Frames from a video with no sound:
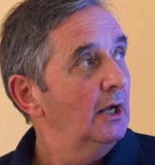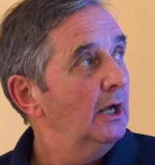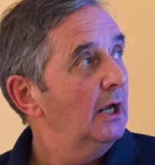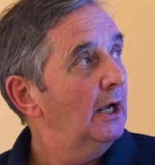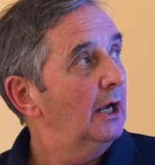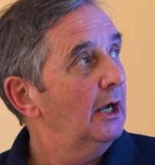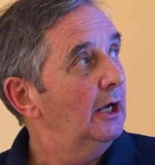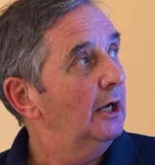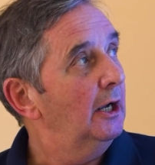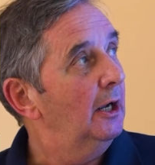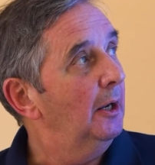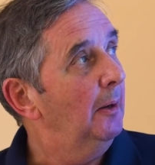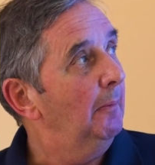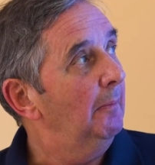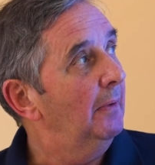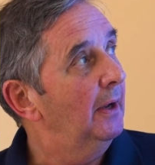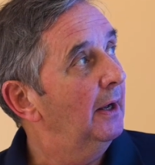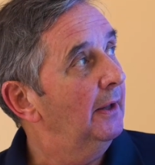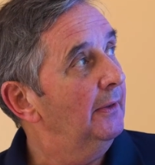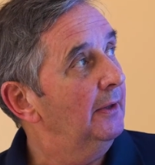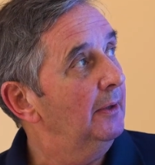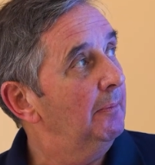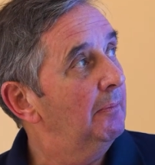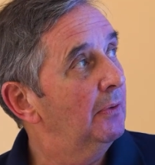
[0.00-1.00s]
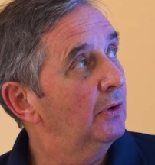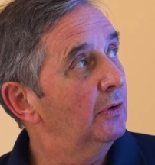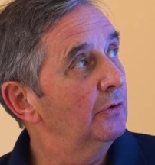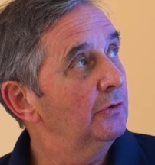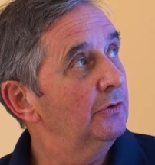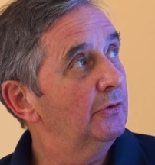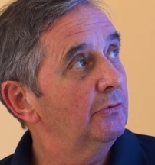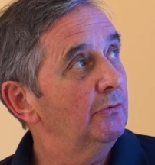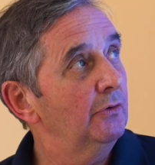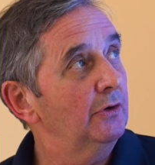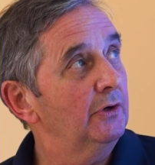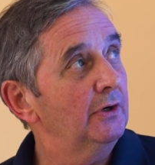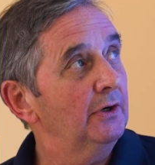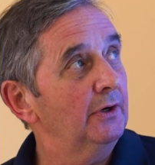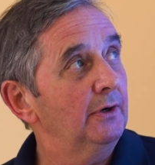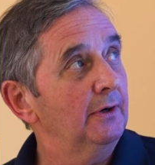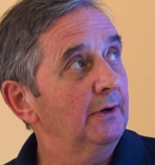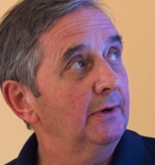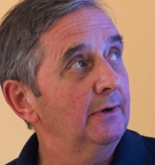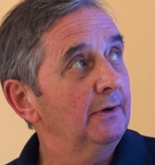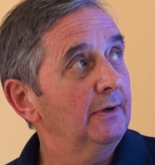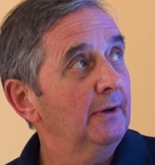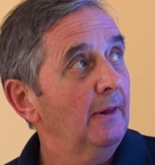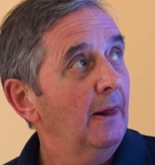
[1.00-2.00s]
And they both
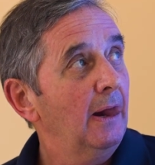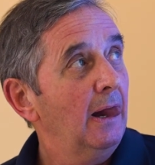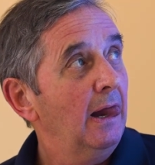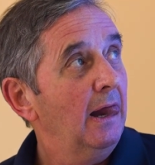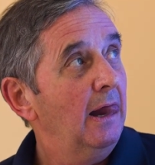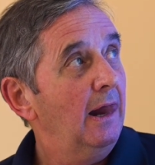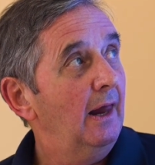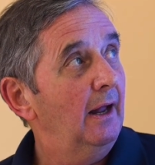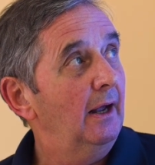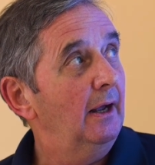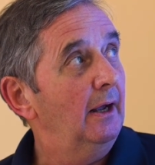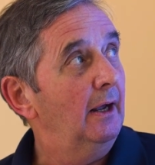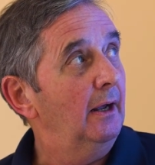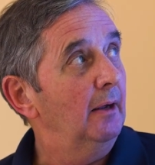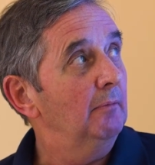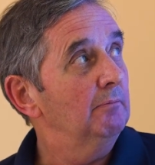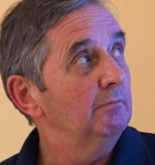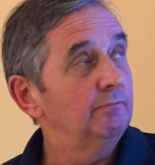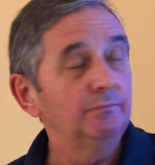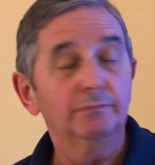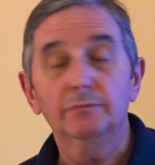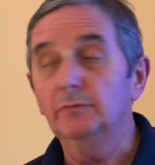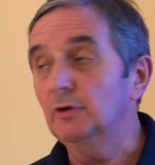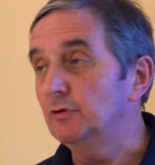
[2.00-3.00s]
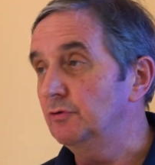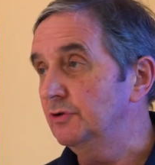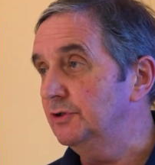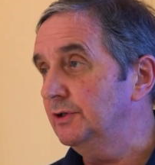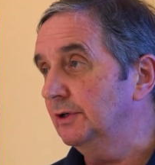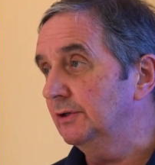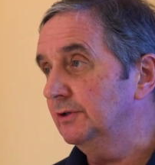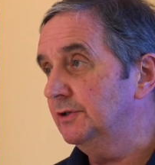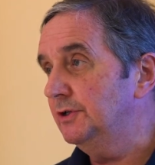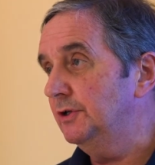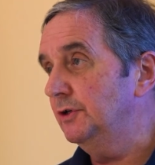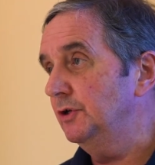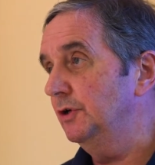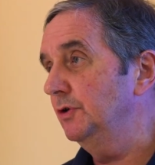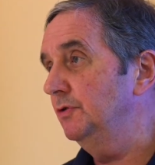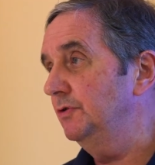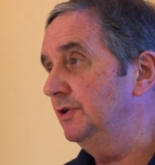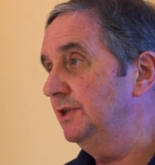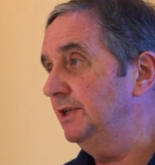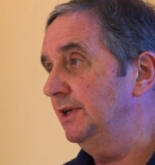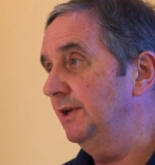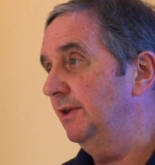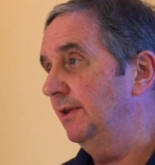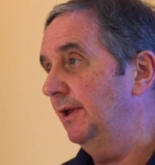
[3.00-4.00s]
returned the results that you
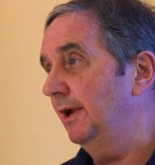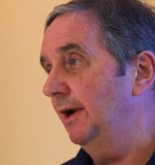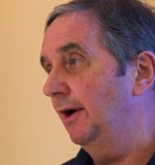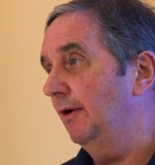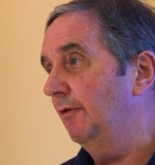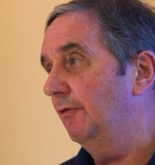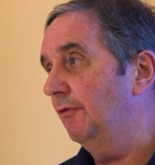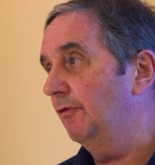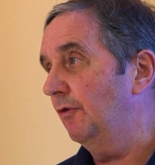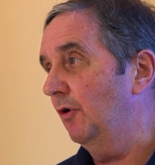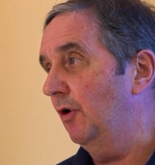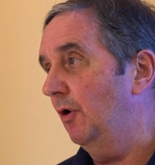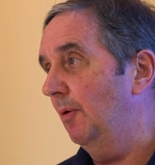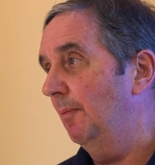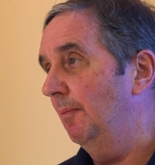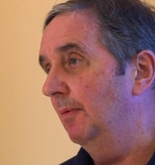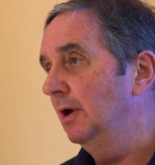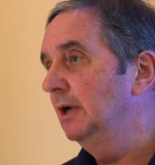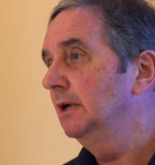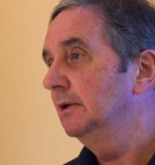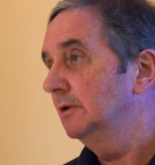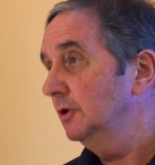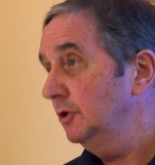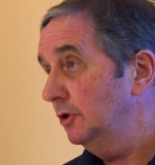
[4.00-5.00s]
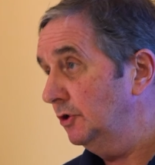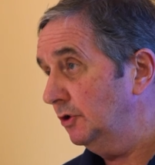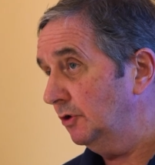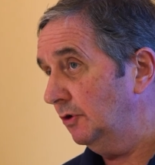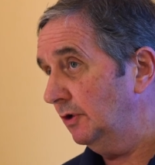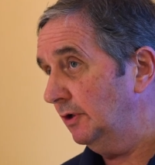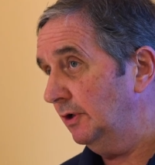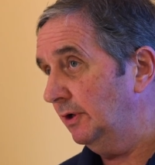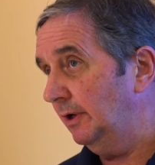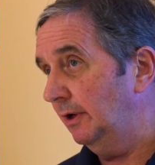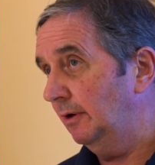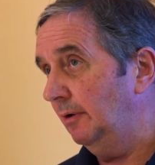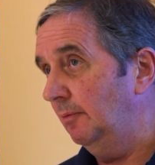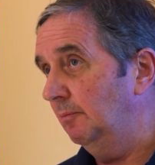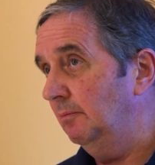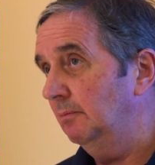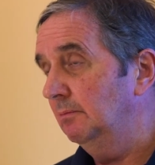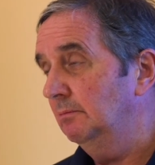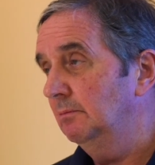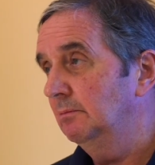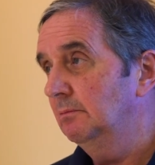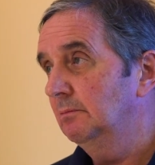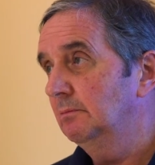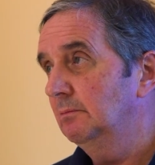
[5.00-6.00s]
see there from short-term
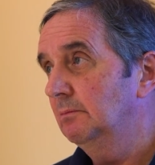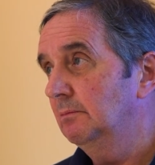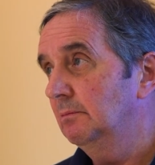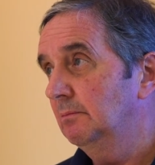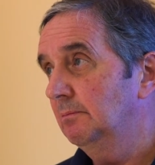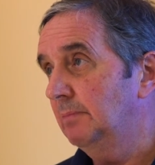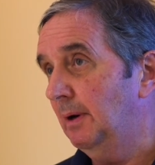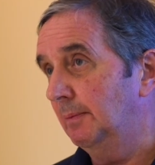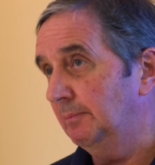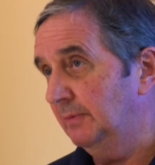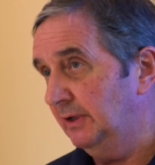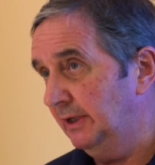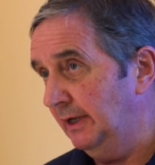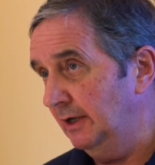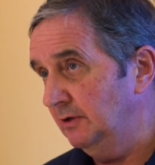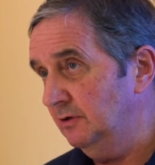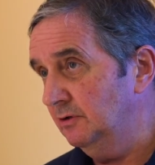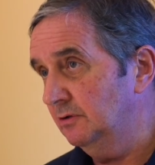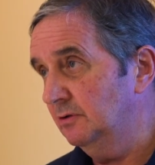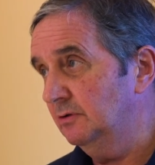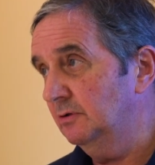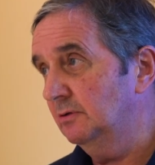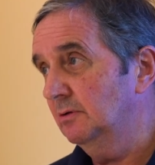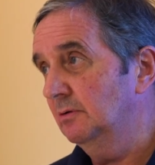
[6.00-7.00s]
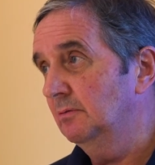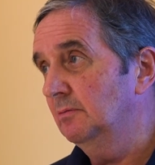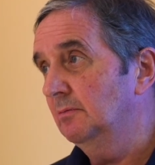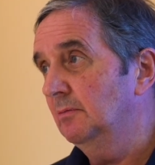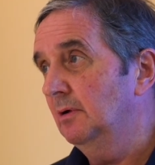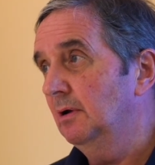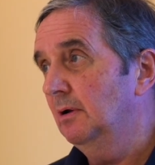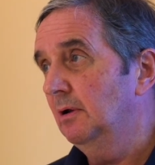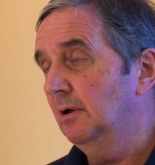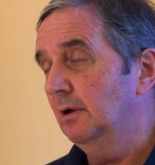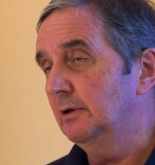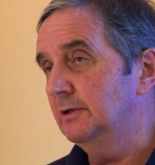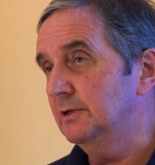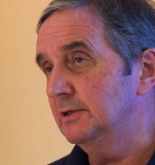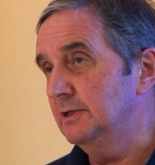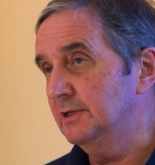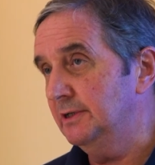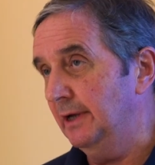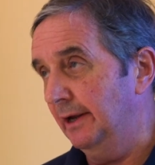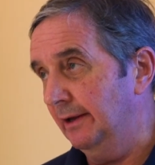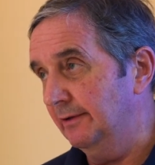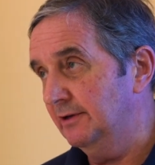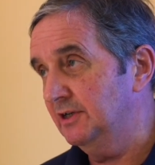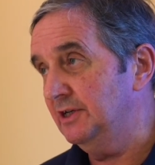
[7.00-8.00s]
pump tests. It's
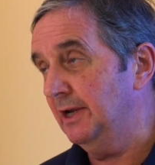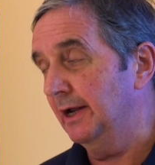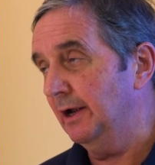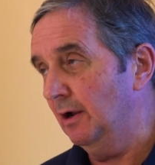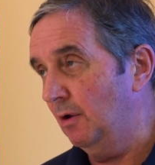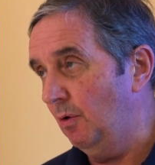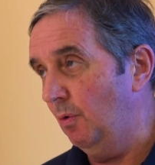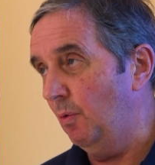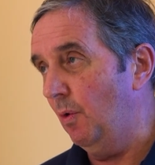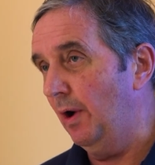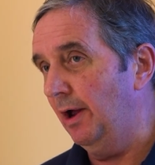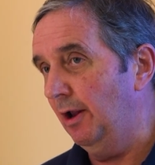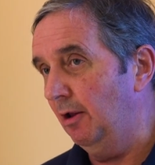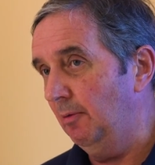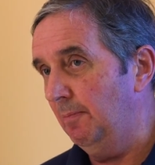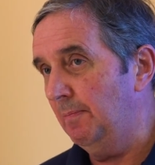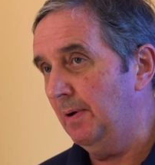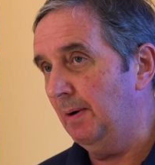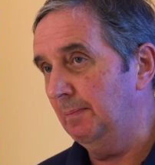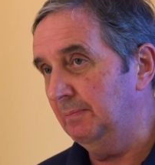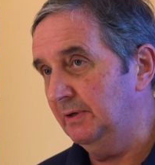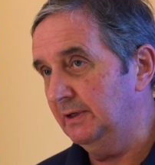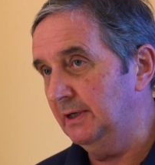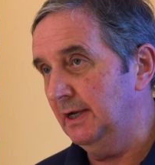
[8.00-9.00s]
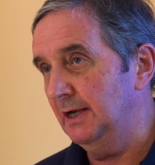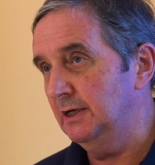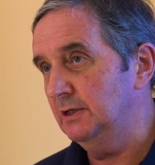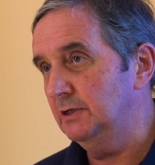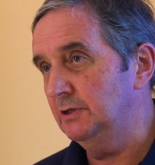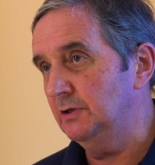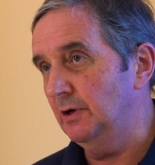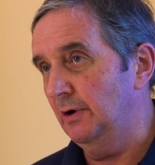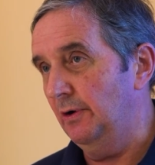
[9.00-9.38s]
a single well pump test.